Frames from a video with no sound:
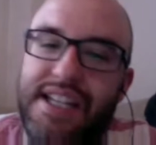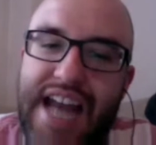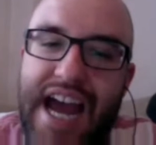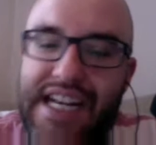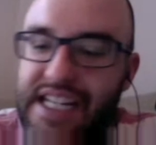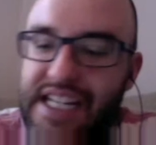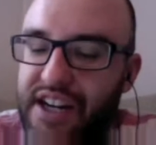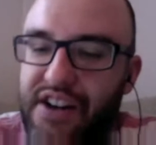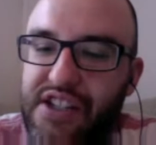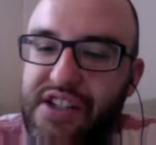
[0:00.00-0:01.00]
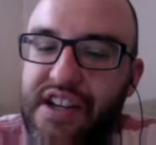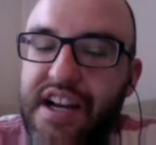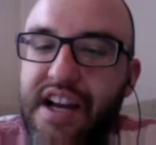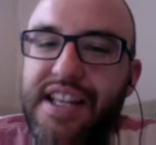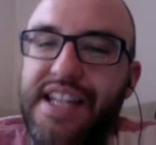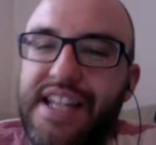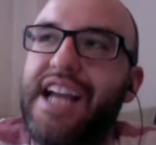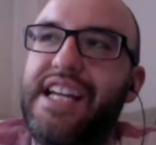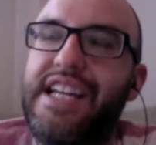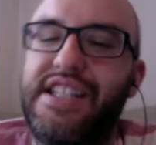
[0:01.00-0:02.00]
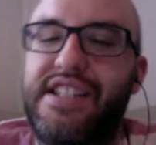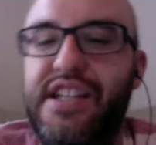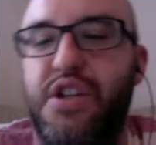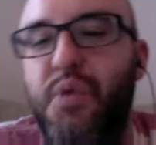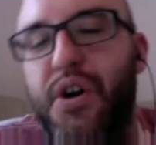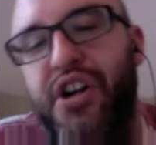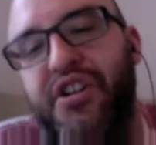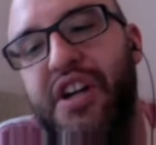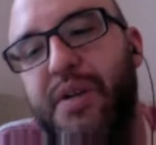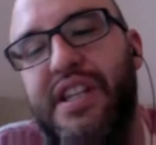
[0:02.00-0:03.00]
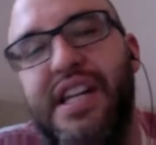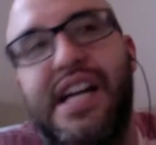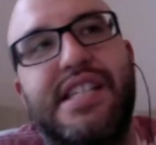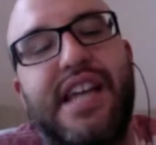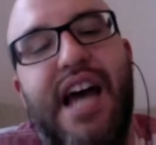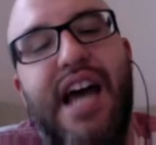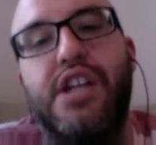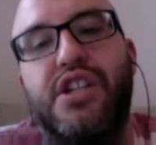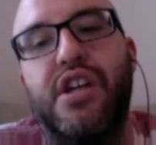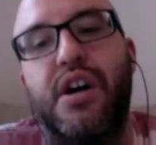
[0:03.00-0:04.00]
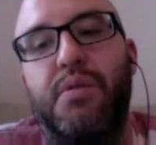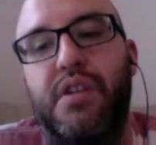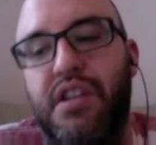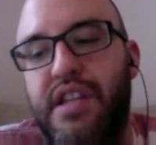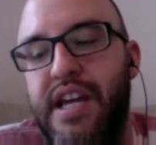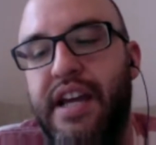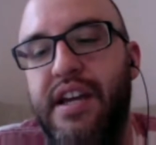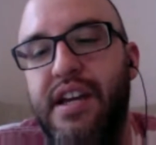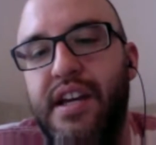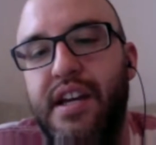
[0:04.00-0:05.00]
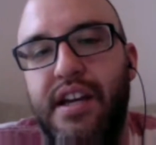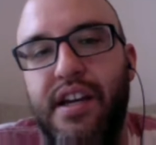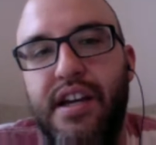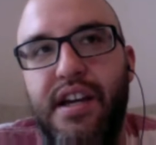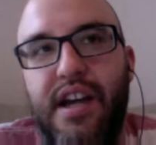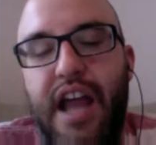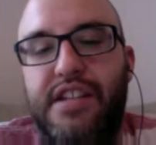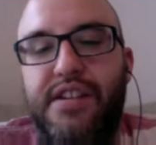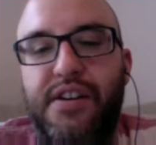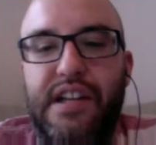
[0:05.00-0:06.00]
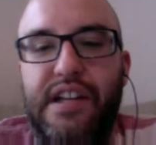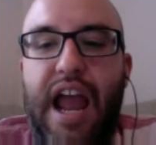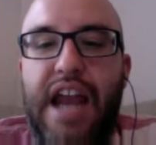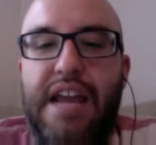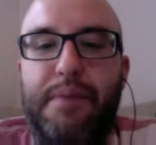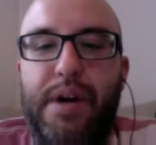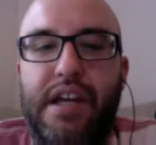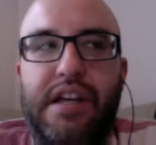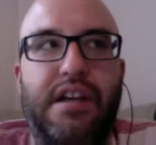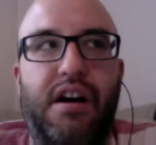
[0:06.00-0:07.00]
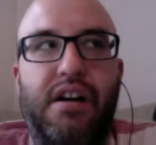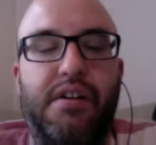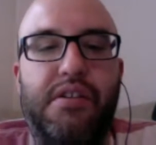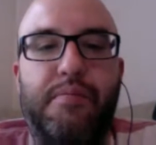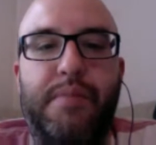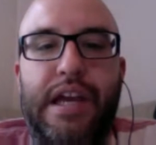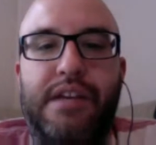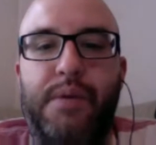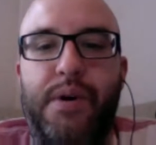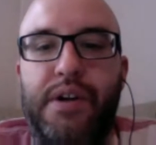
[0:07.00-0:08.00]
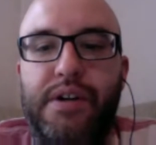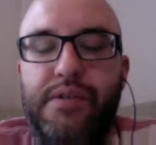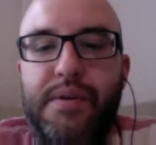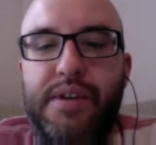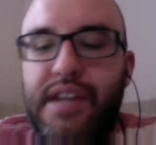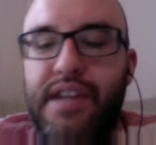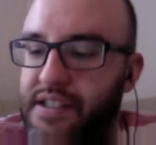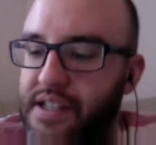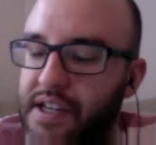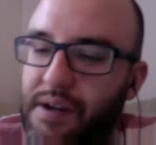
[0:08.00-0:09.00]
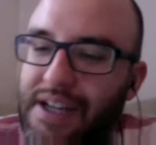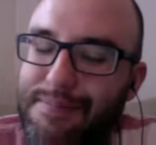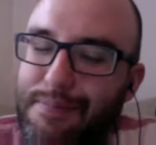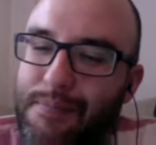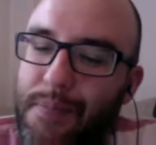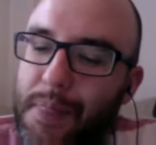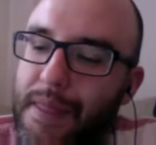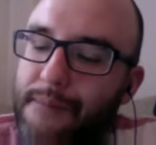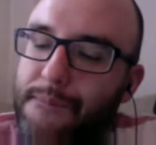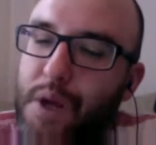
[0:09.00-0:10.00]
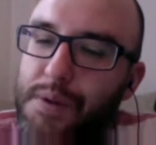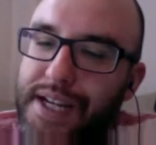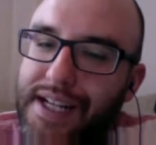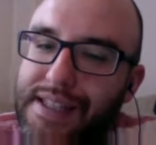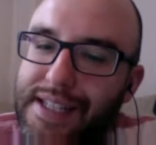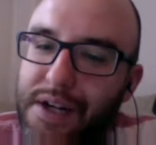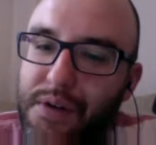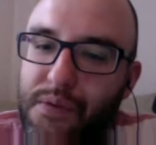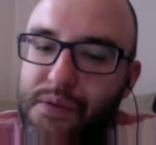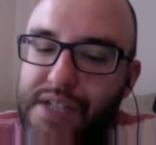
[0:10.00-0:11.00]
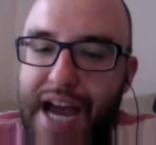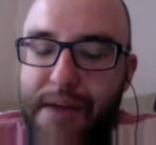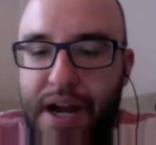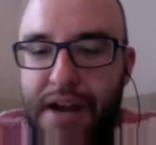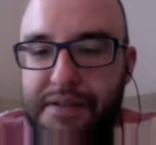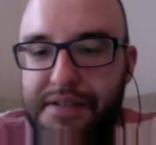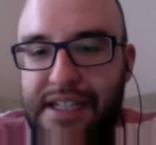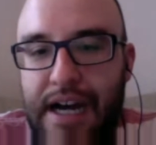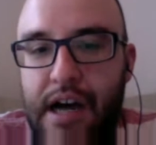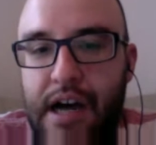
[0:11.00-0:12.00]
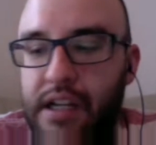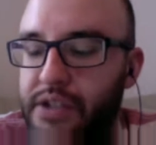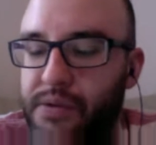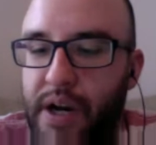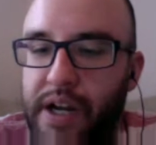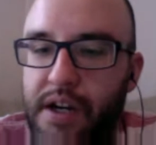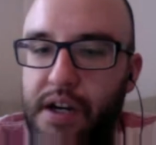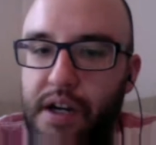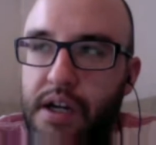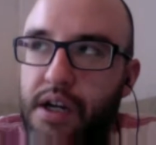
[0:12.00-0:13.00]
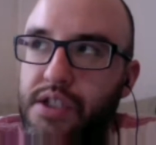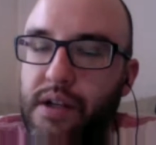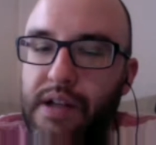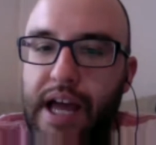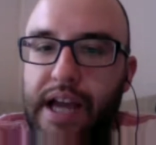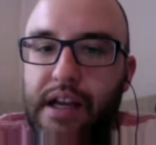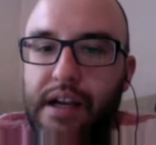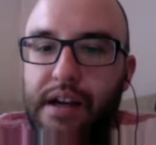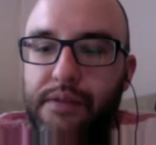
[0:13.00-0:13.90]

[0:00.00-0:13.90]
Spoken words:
the 90s here, the 90s, you won't agree with this, I don't think, and certainly anybody younger than me won't agree with this because there was like a little time when I was in college, right? So like